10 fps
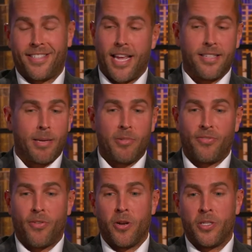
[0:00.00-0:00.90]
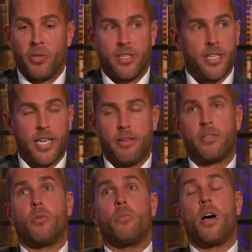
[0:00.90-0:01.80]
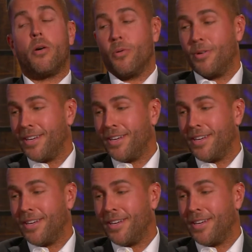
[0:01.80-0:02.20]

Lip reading: And some of the photos we see, it's like, wow,